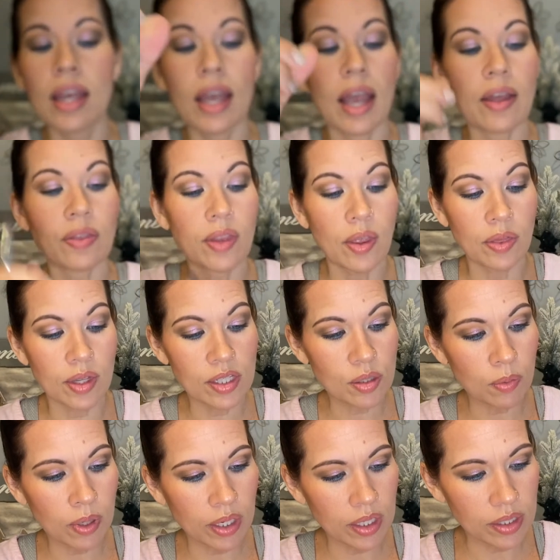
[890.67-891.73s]
And then this
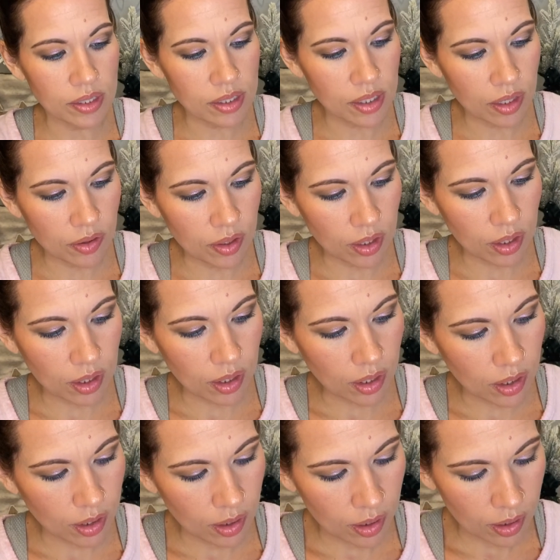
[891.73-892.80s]
one is the
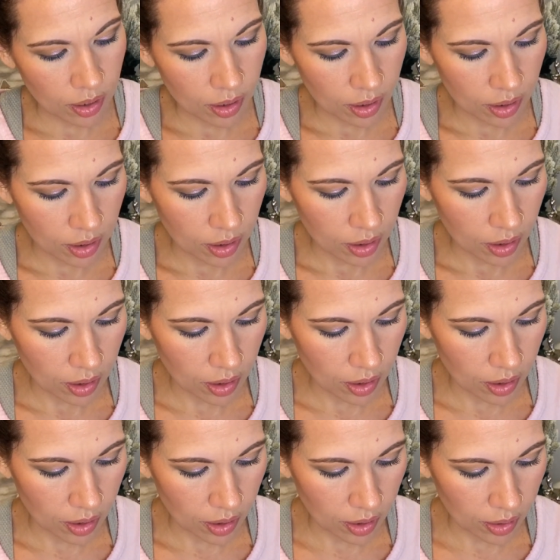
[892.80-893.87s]

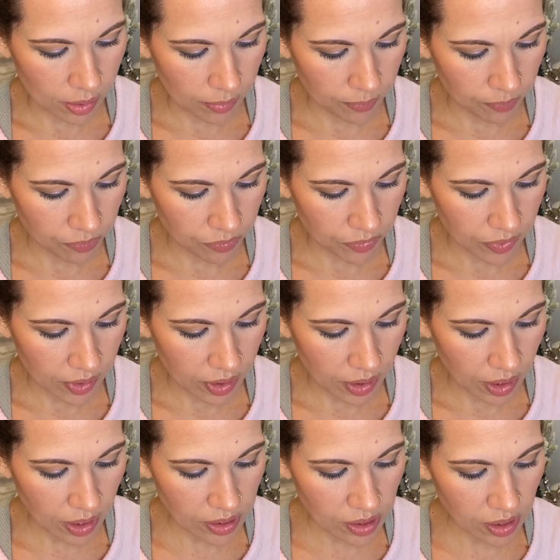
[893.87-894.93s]

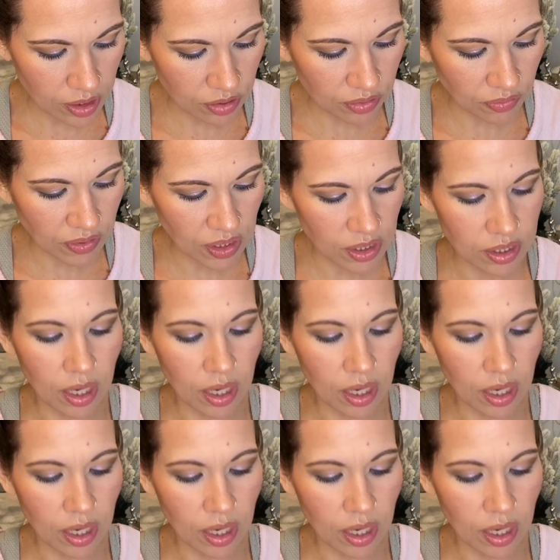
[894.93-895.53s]
SS57.